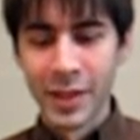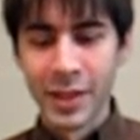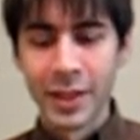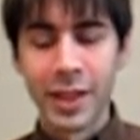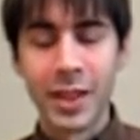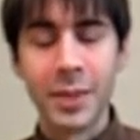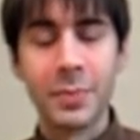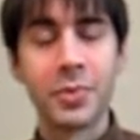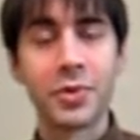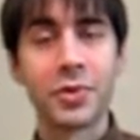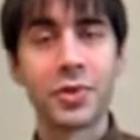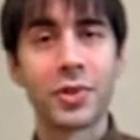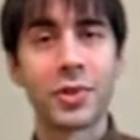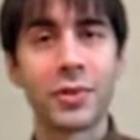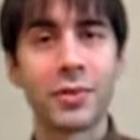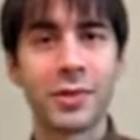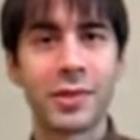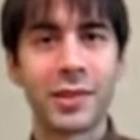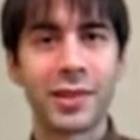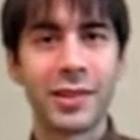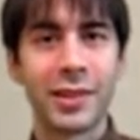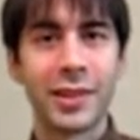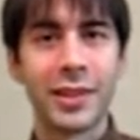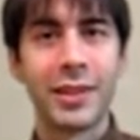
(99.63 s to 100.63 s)
keep your
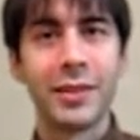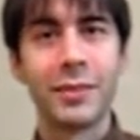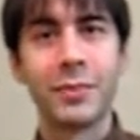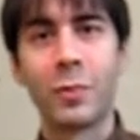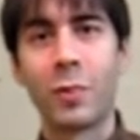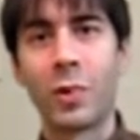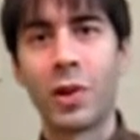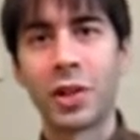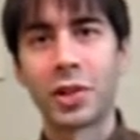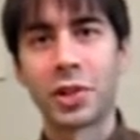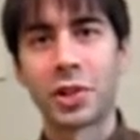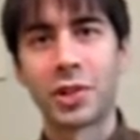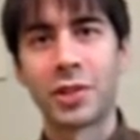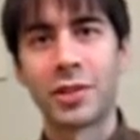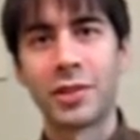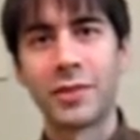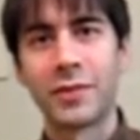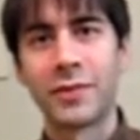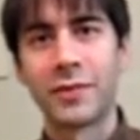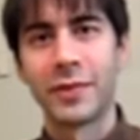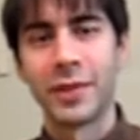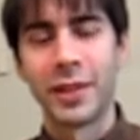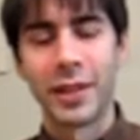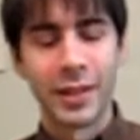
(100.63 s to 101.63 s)
stones clean, wash
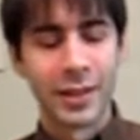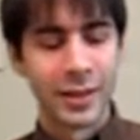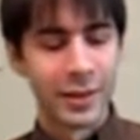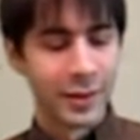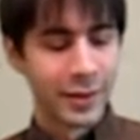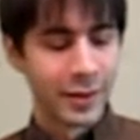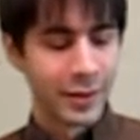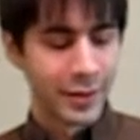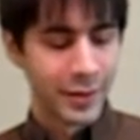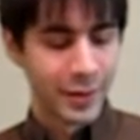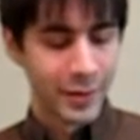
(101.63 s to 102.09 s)
off, and